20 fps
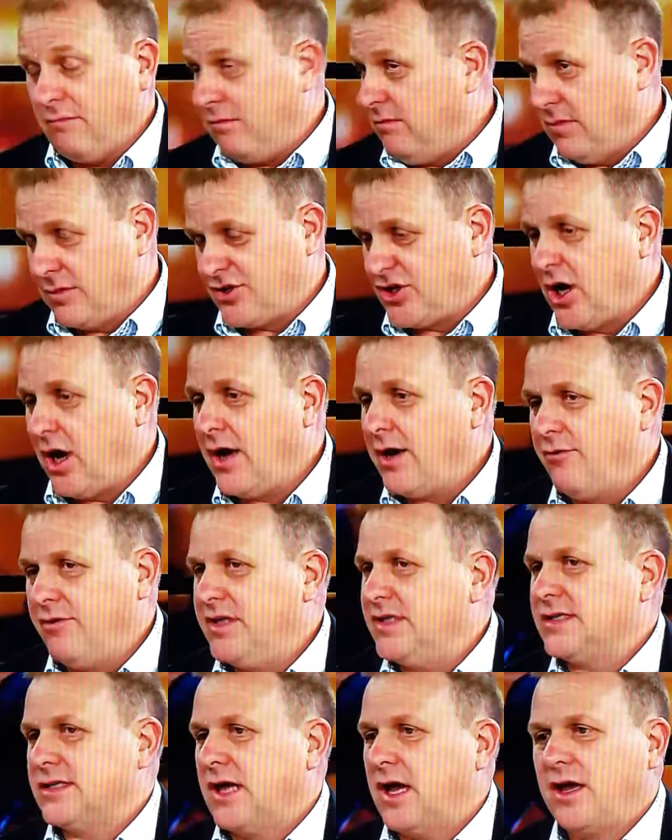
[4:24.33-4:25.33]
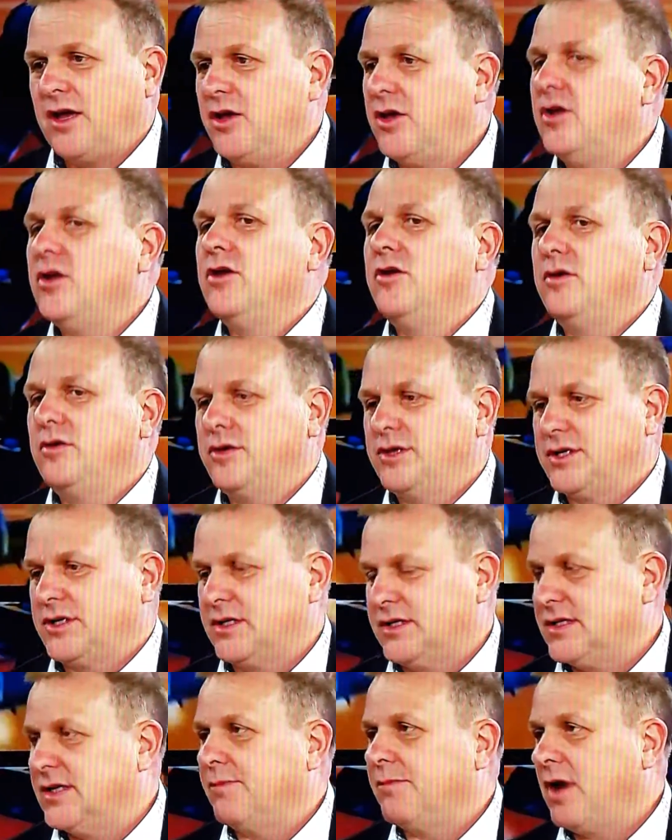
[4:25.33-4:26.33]
China is a huge
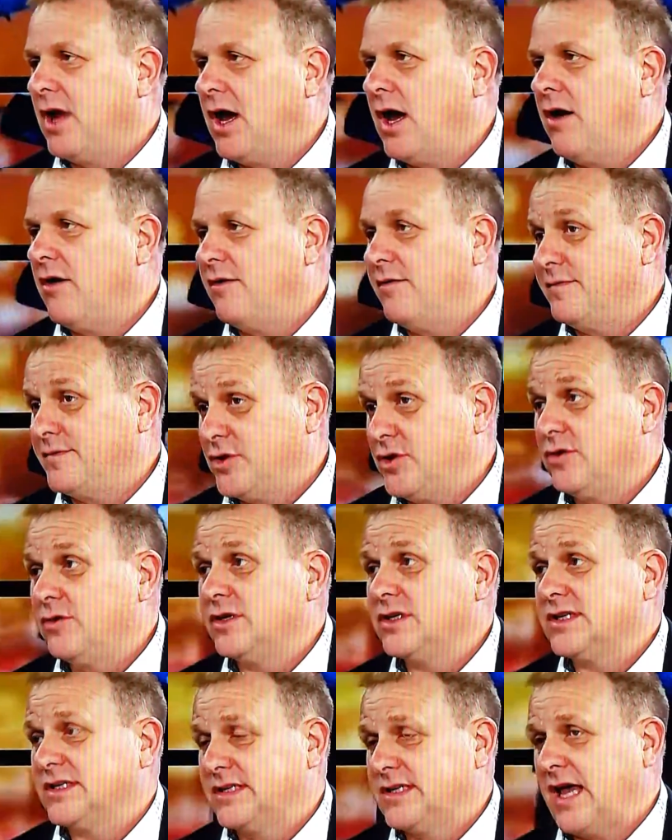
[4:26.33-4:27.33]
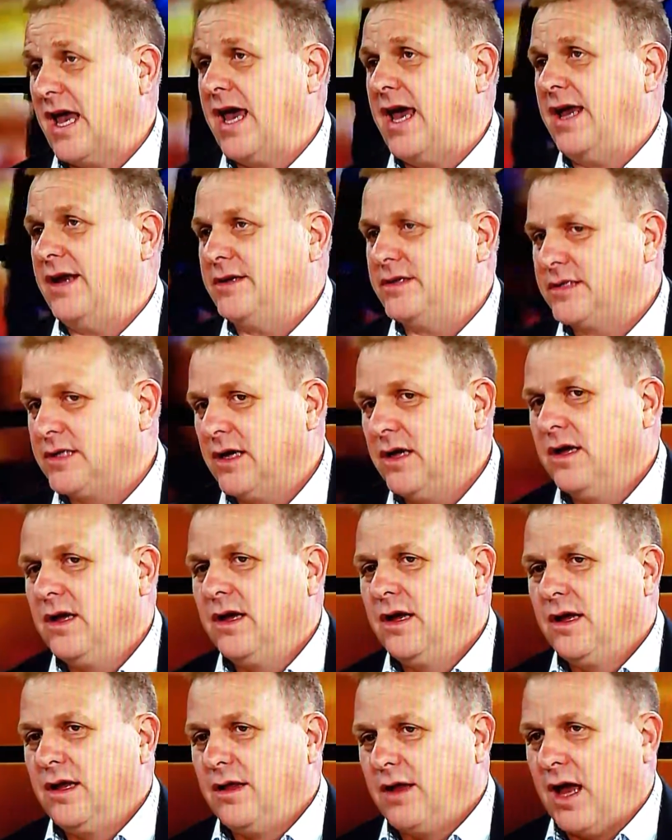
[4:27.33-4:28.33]
supplier of tourists, and
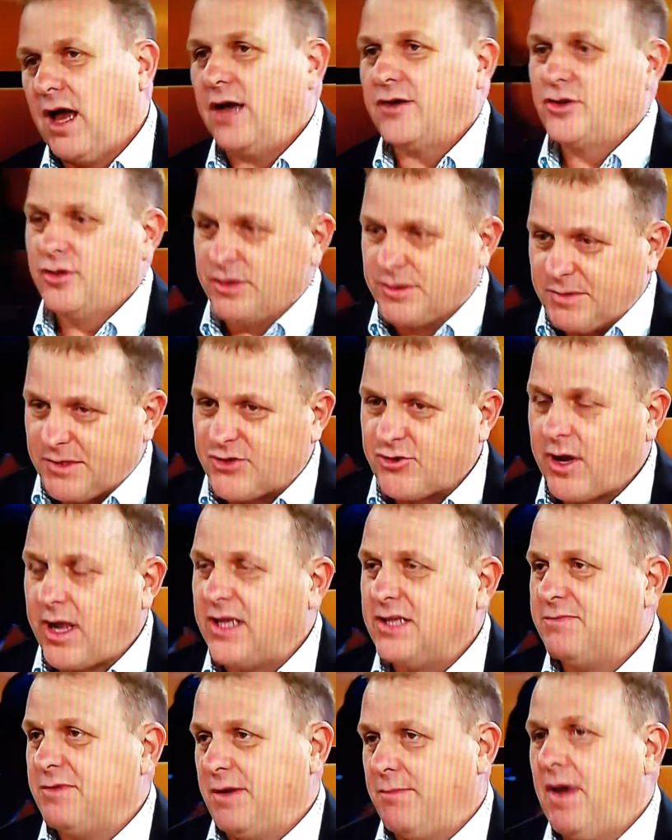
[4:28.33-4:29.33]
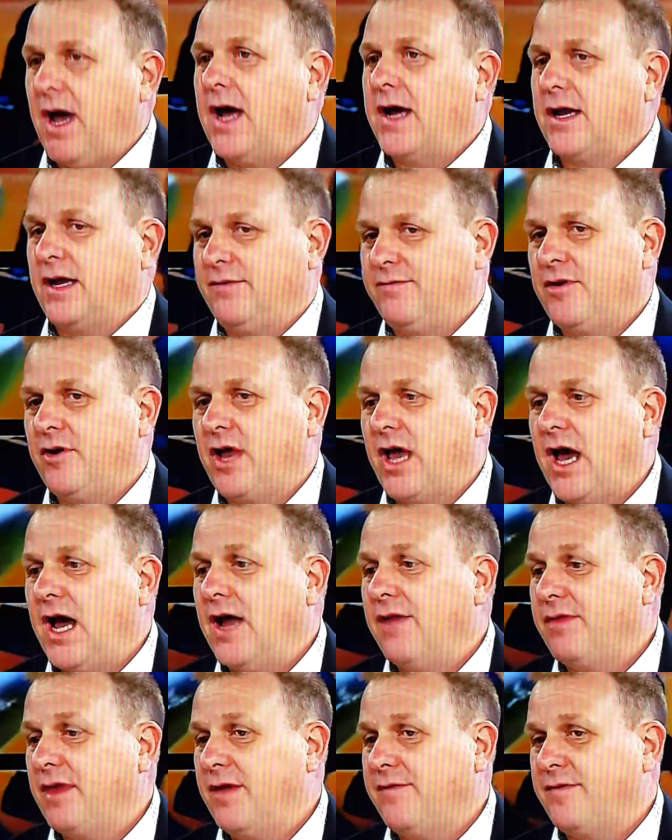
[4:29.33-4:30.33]
Tourism Australia has been marketing very hard
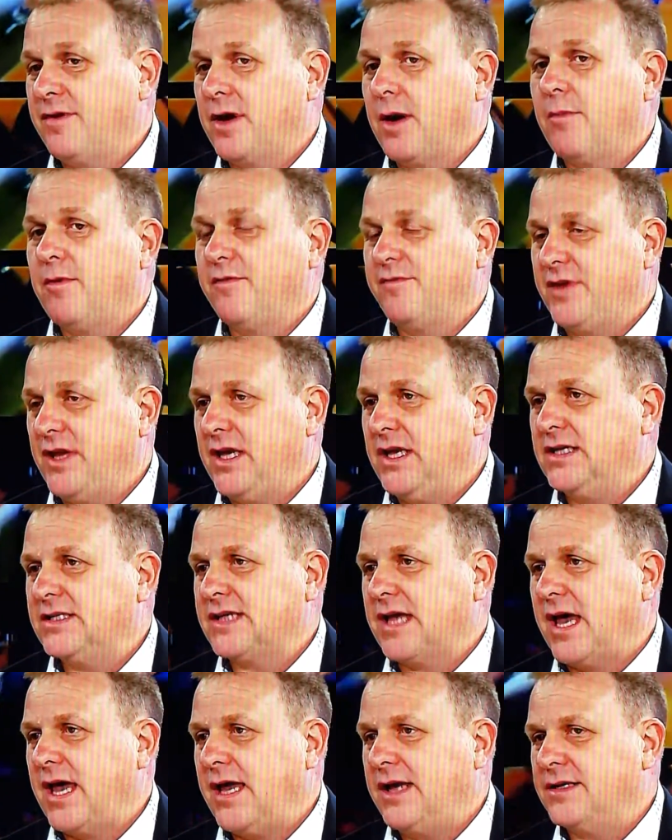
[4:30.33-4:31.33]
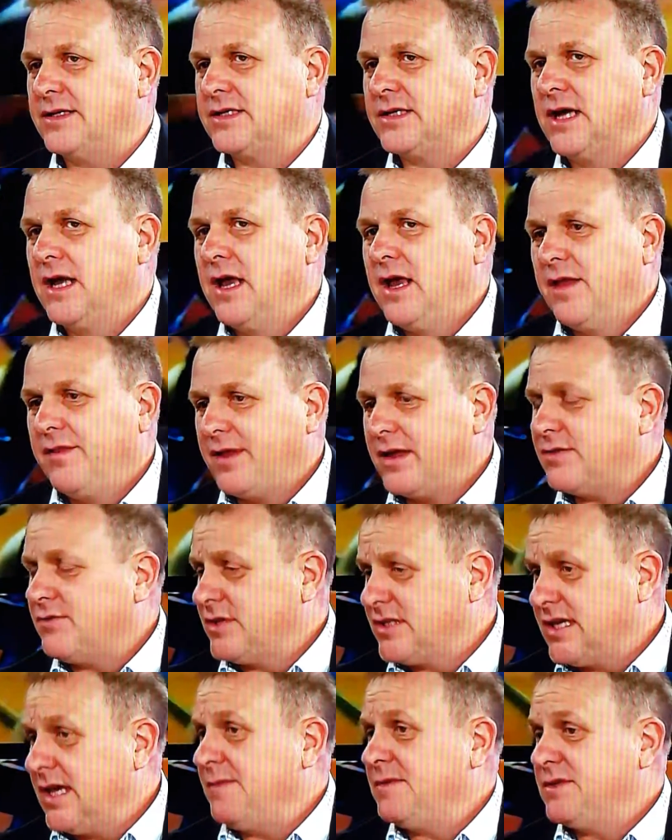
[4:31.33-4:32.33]
there for a number of years, and that
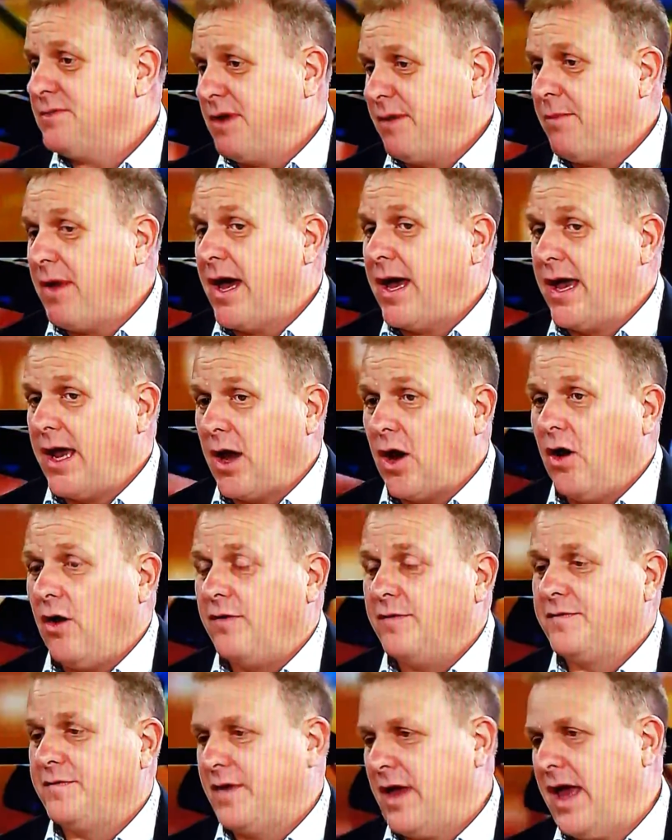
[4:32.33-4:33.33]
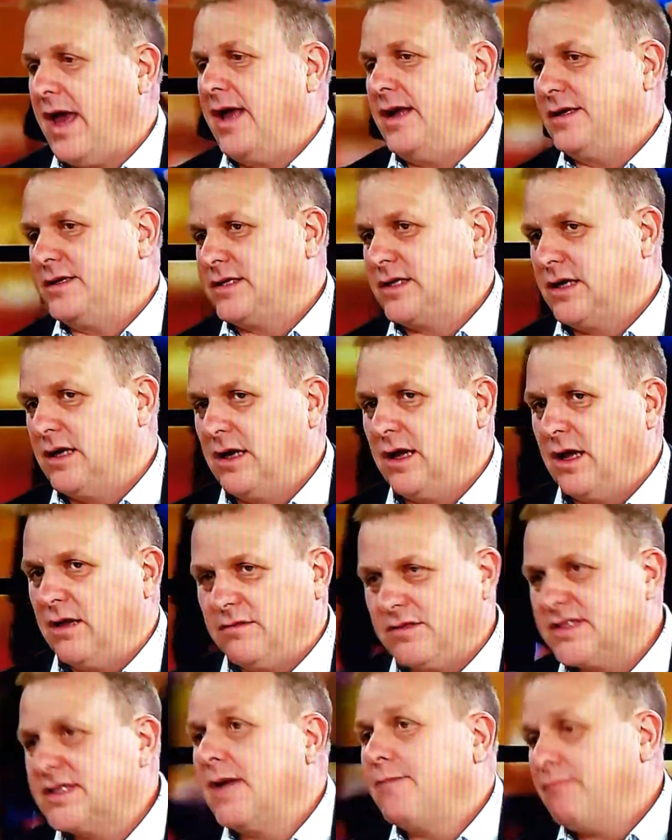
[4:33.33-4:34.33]
seems to be paying off. And
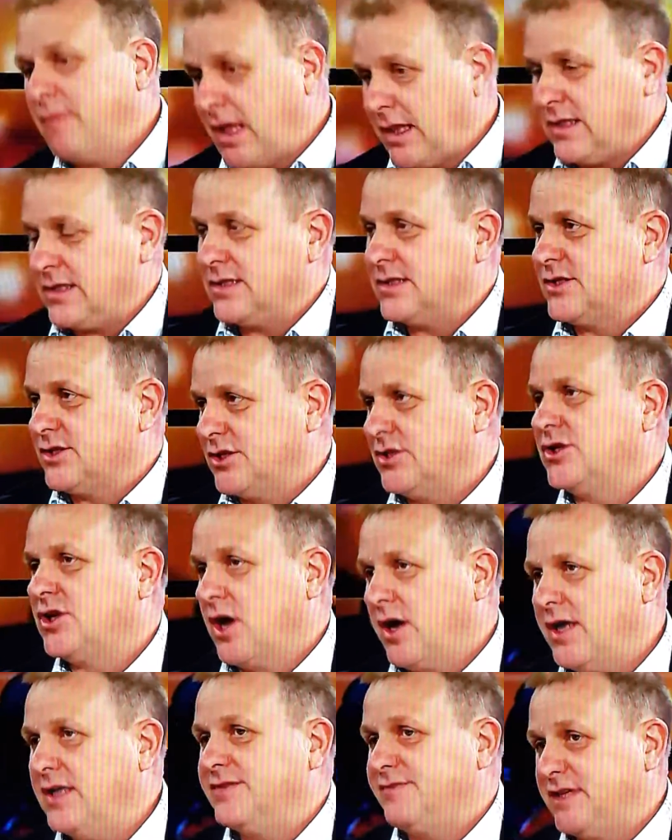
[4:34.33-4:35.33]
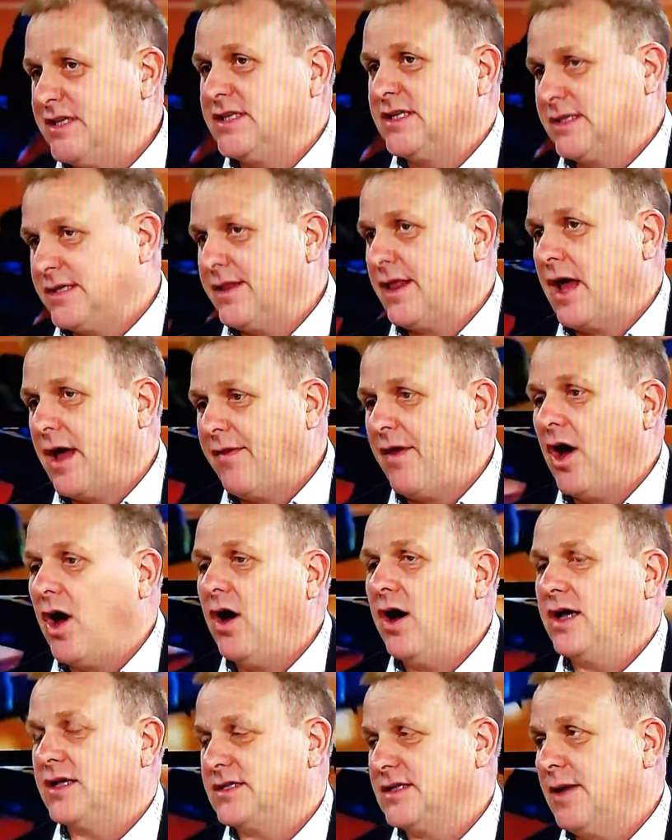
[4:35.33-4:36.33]
some months Chinese visitors are the
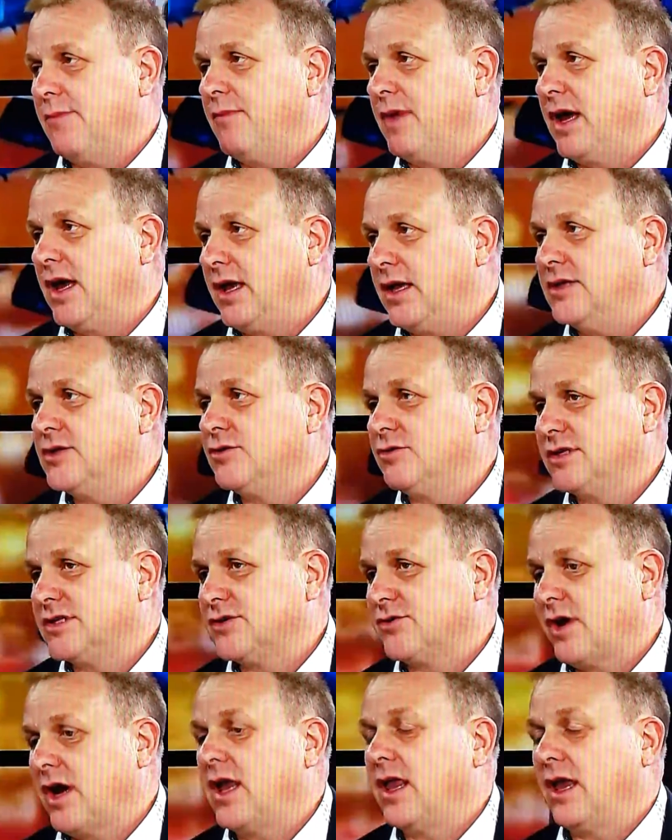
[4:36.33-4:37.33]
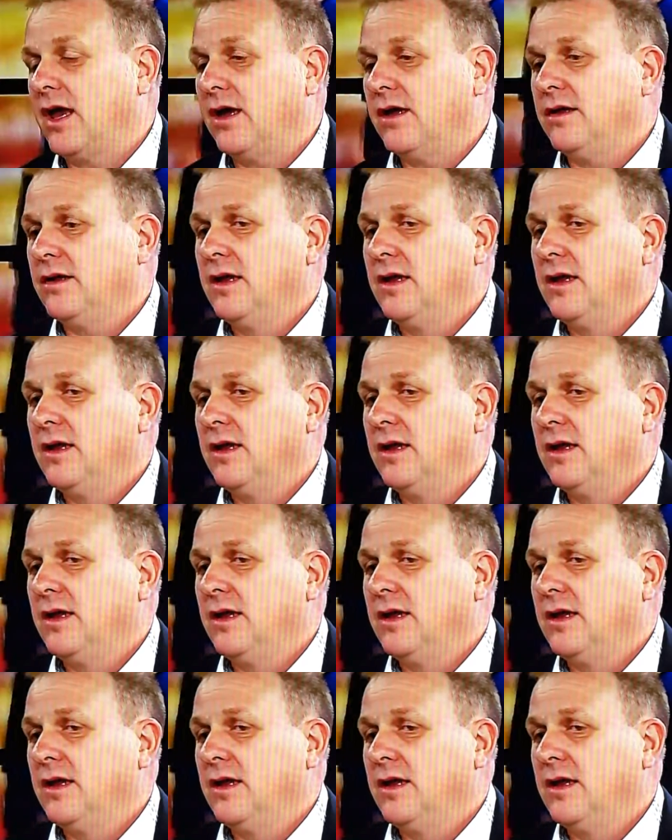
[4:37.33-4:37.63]
highest number into Australia,